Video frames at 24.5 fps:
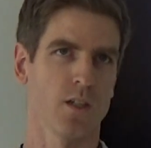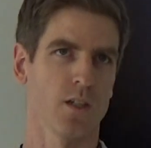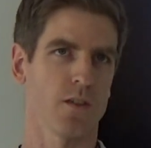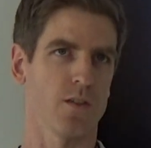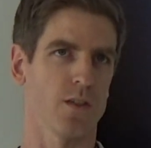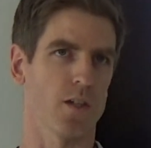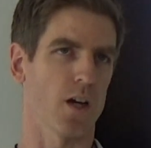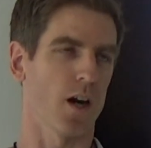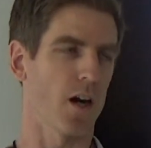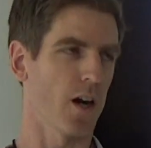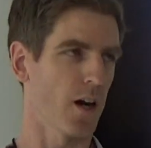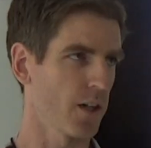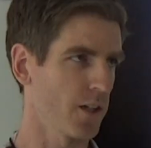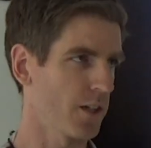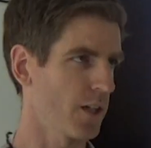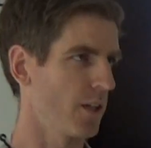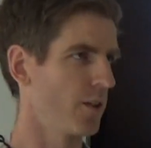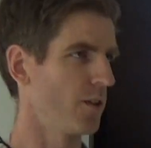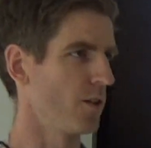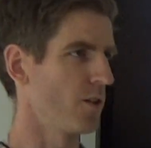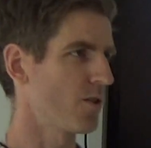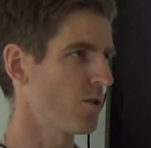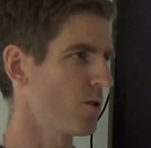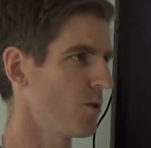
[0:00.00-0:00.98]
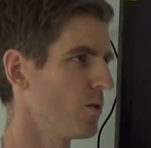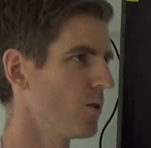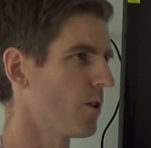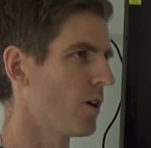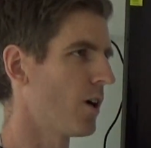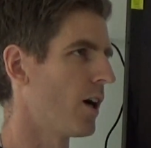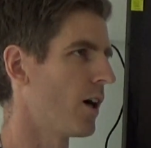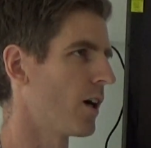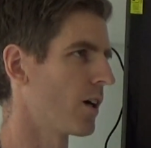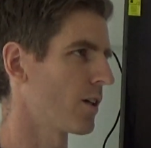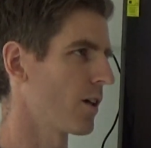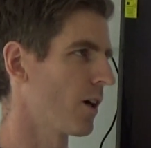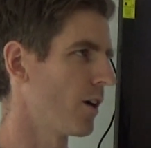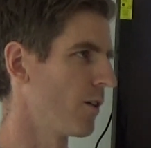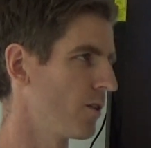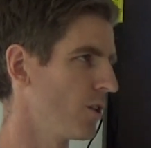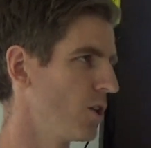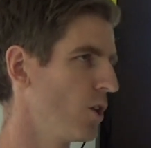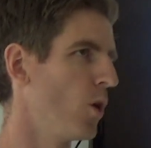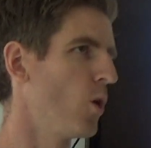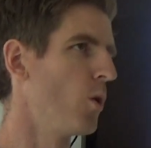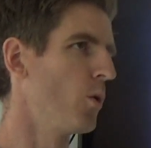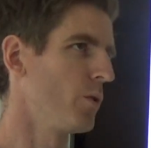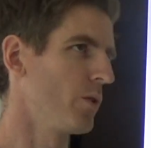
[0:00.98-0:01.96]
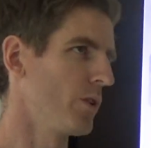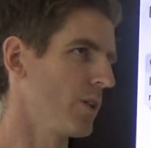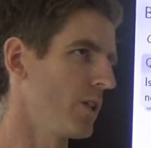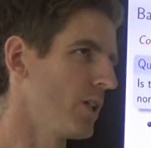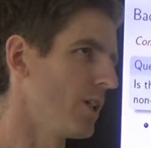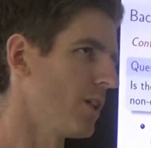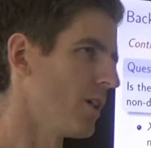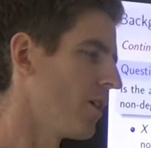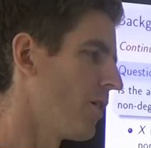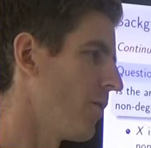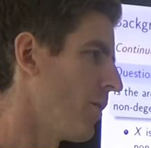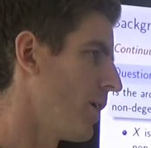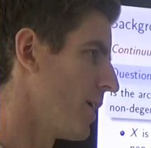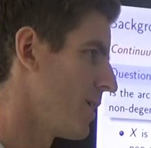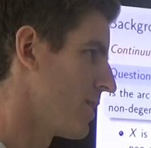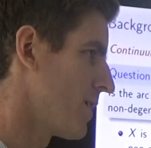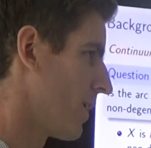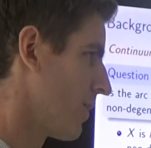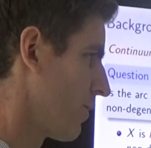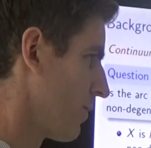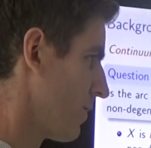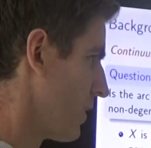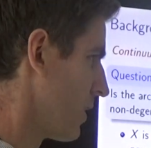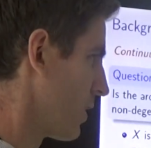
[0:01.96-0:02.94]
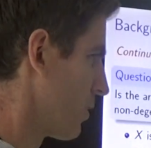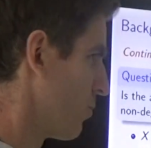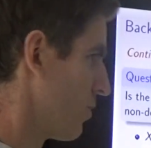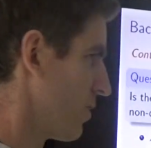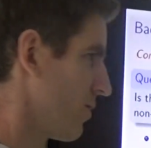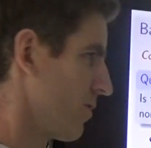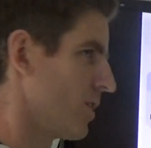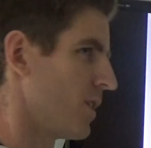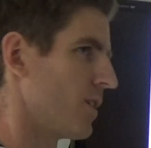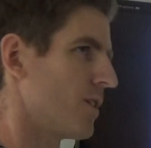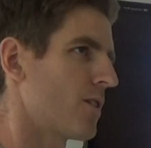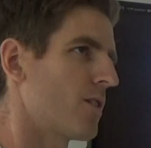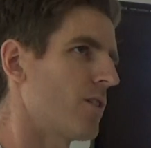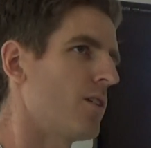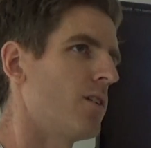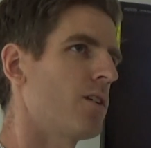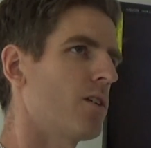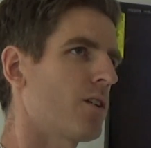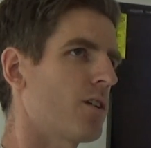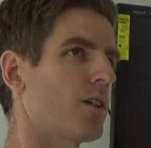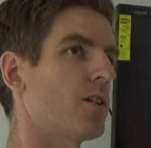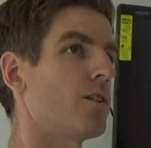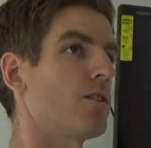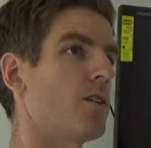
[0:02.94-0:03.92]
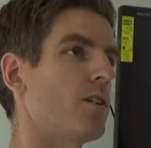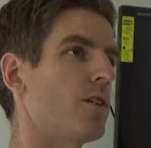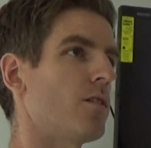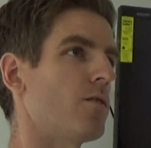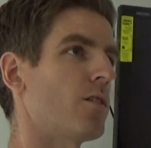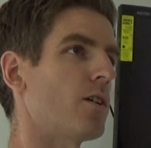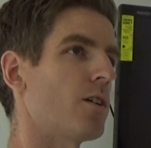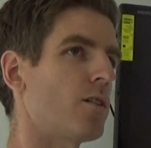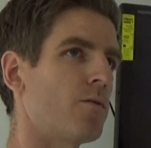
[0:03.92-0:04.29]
the arc and the pseudo-arc are the only hereditarily equivalent continuum.